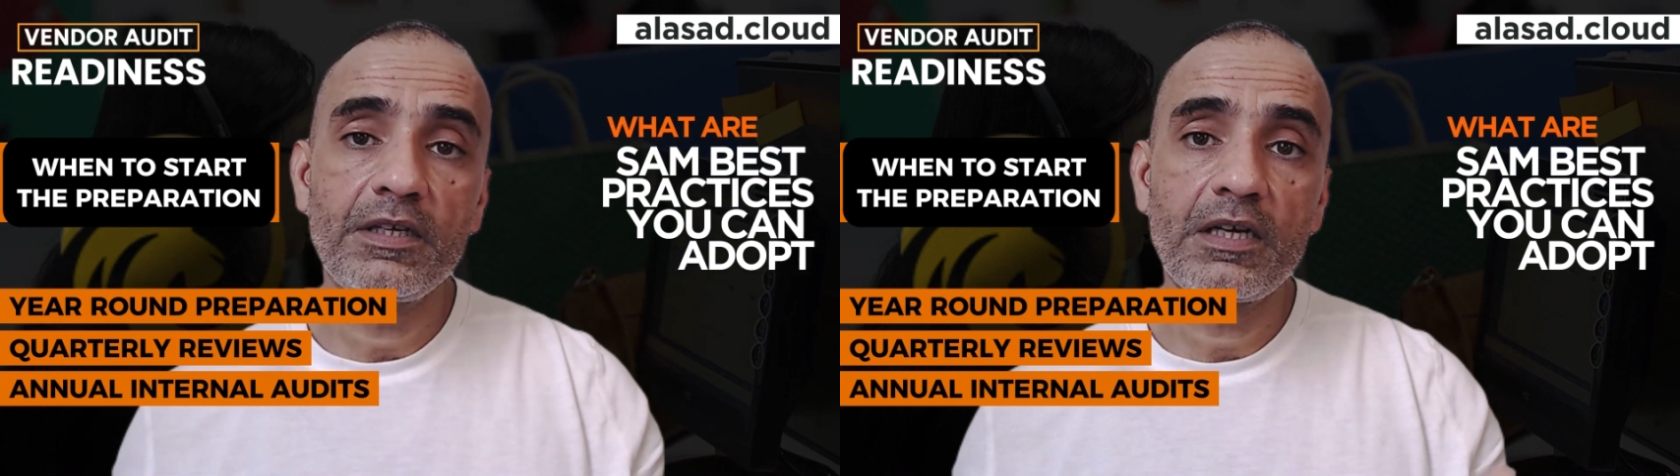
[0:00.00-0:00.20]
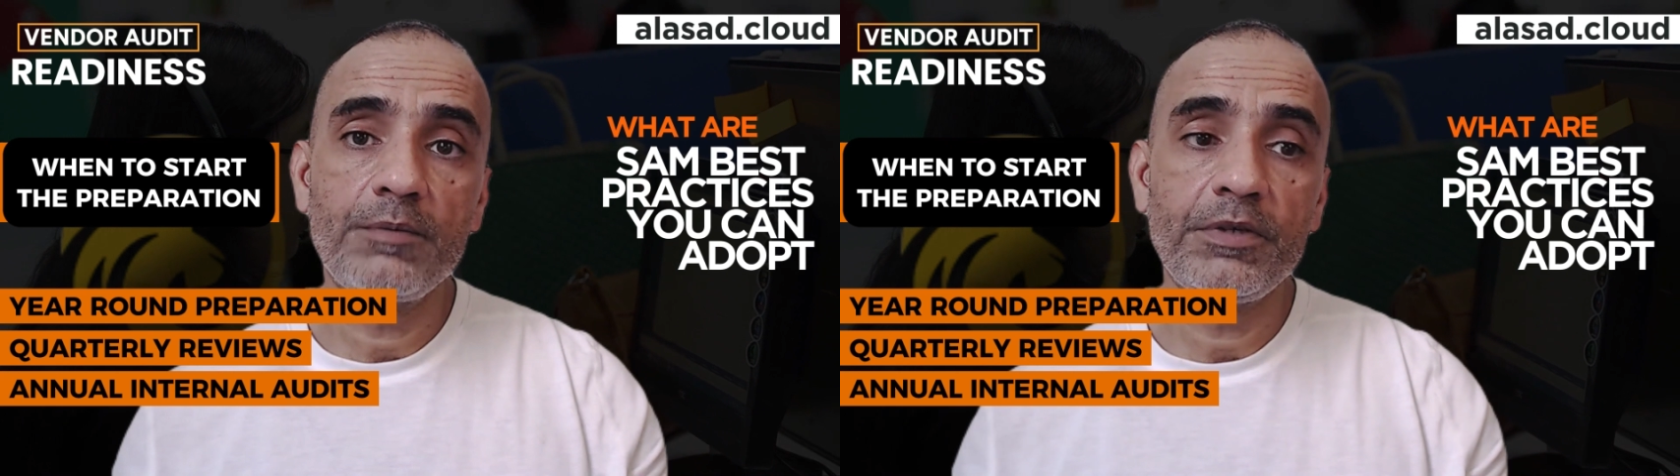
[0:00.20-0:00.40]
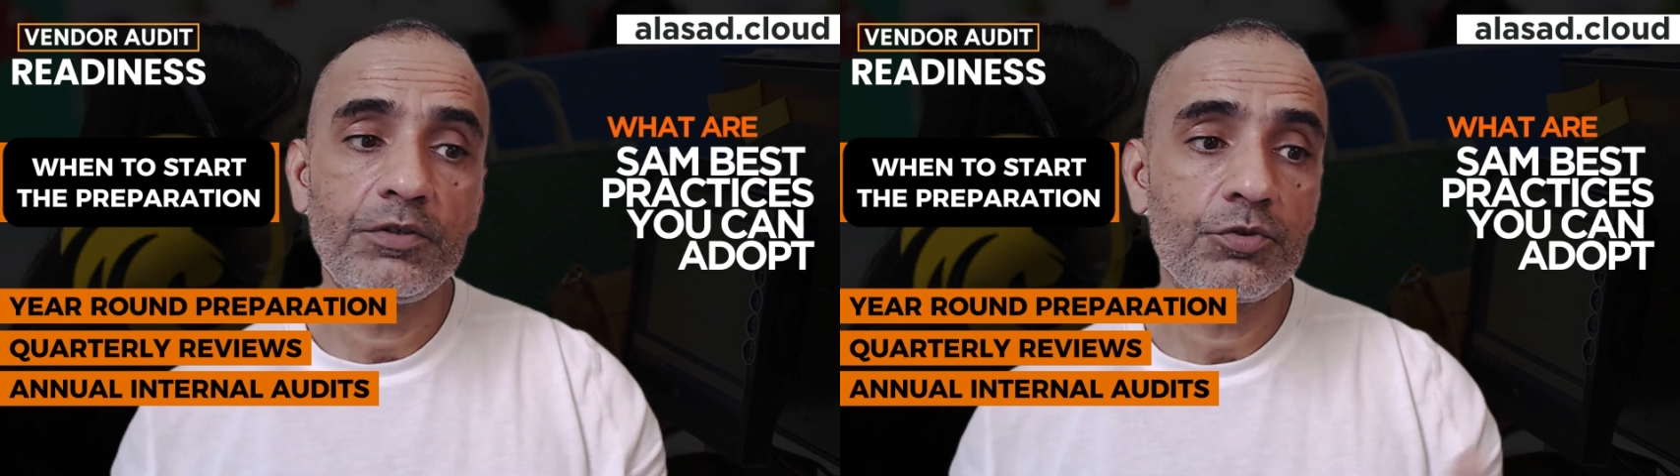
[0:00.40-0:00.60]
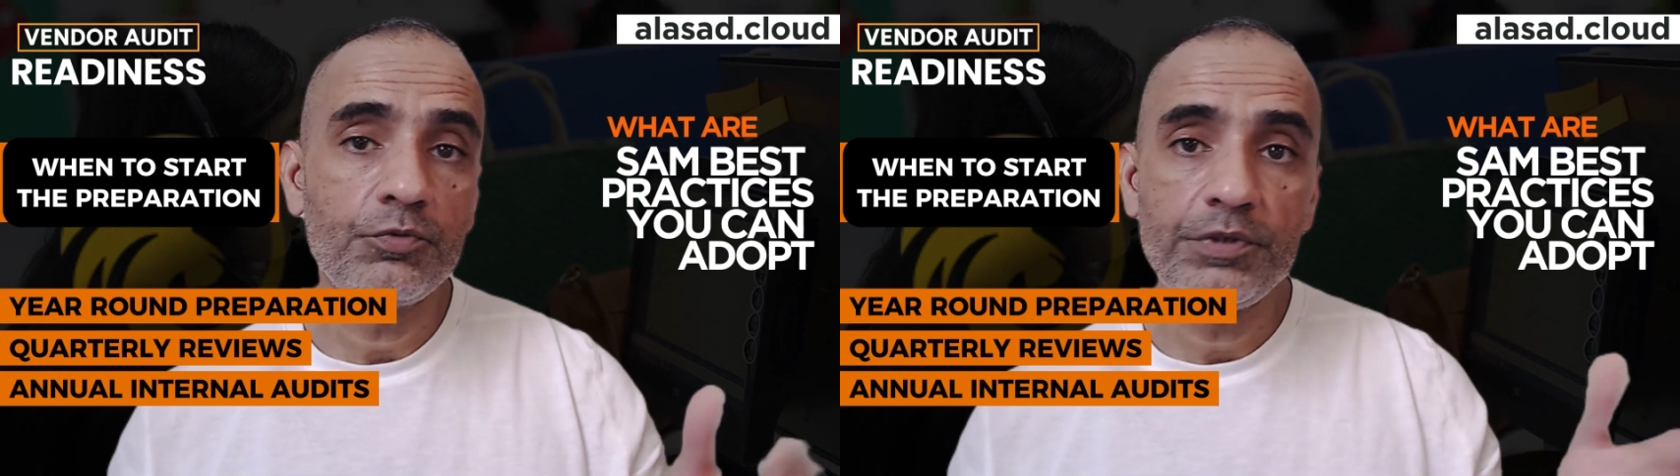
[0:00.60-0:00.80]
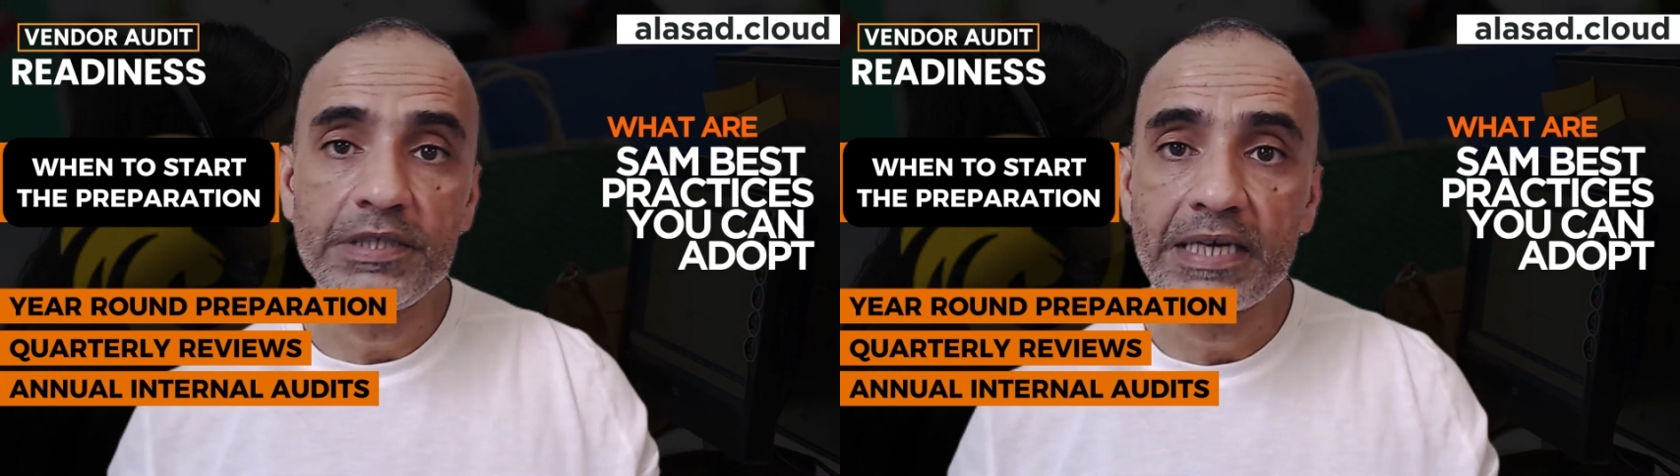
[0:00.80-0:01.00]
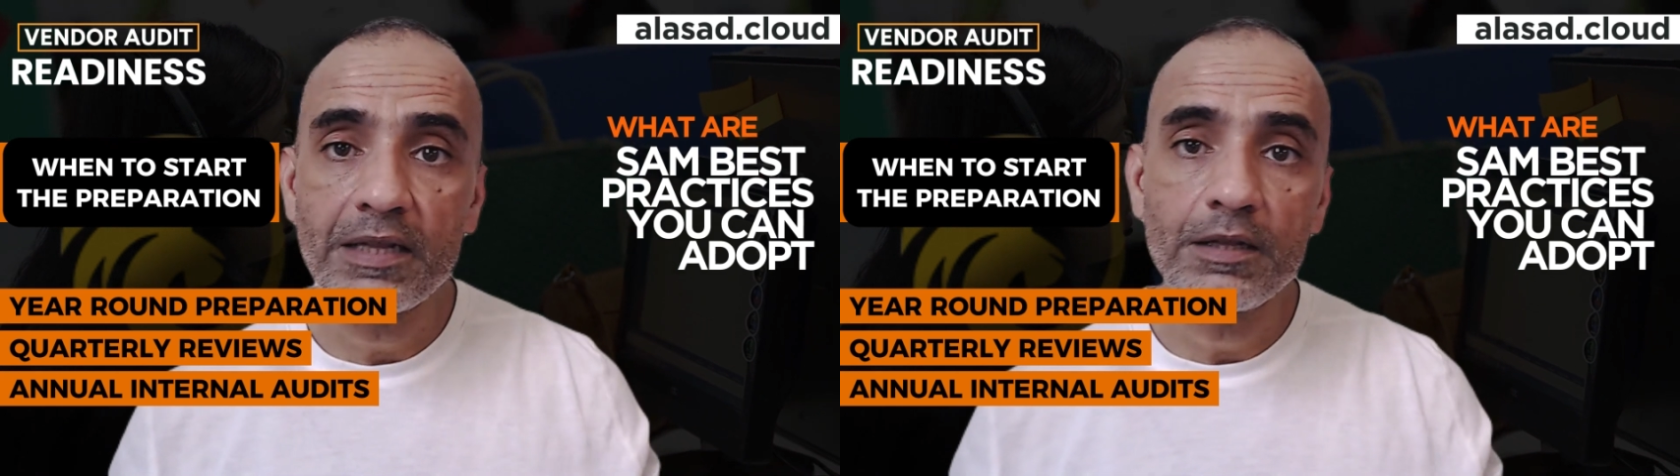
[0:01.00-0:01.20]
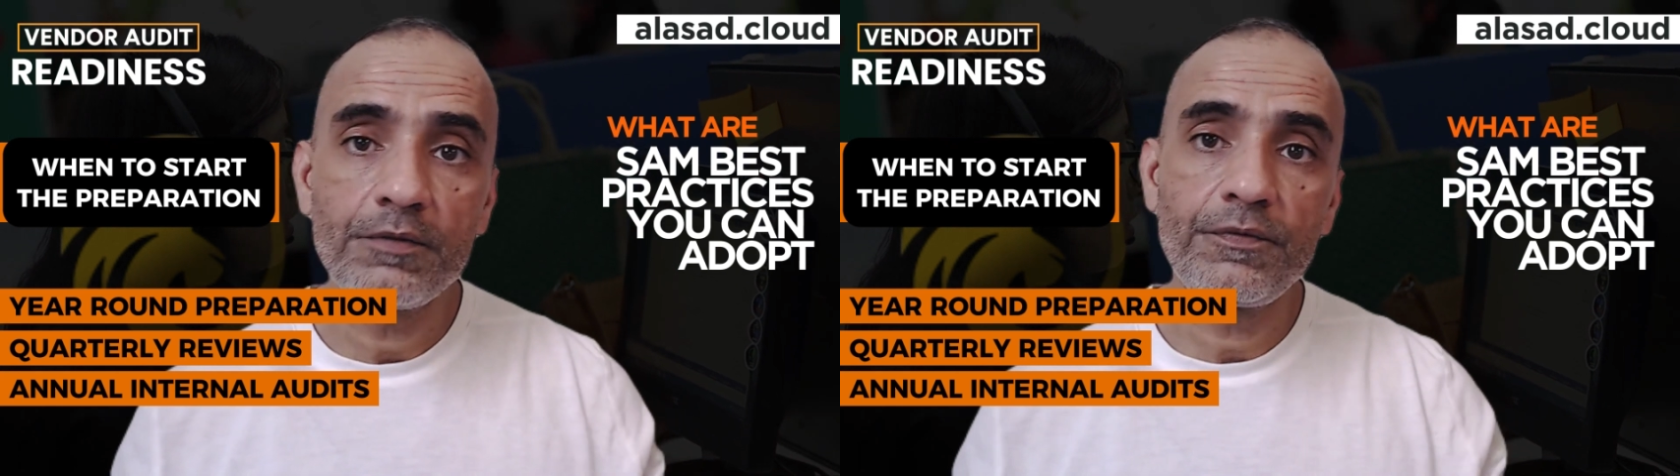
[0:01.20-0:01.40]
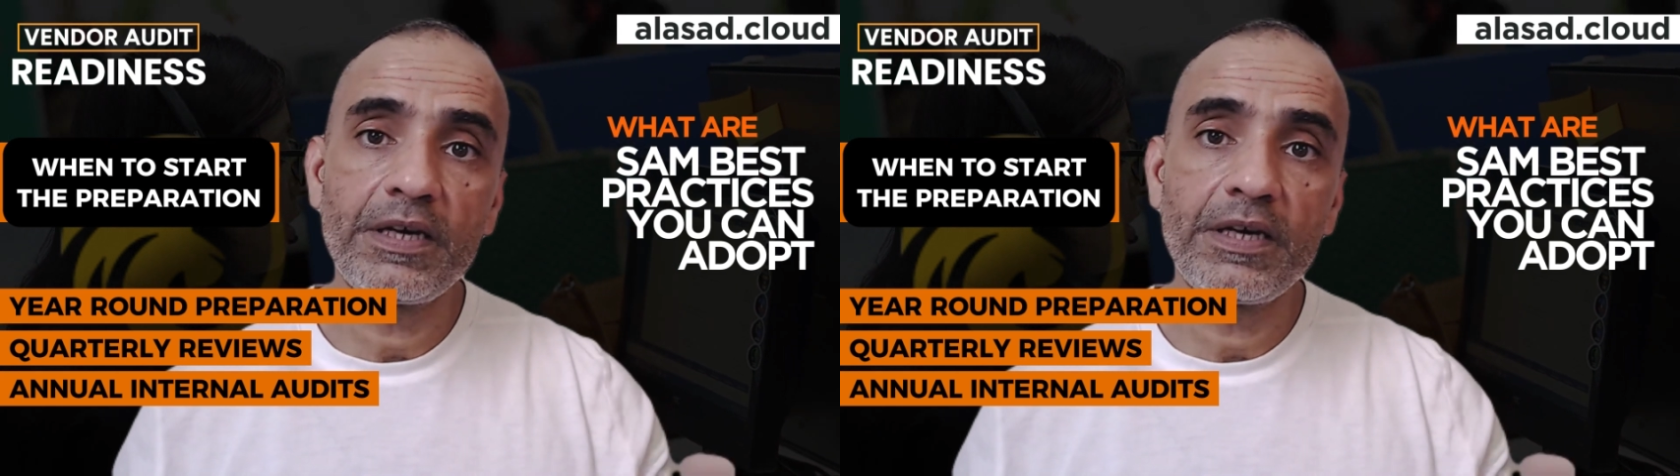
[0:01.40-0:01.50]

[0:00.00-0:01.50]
coming through Delve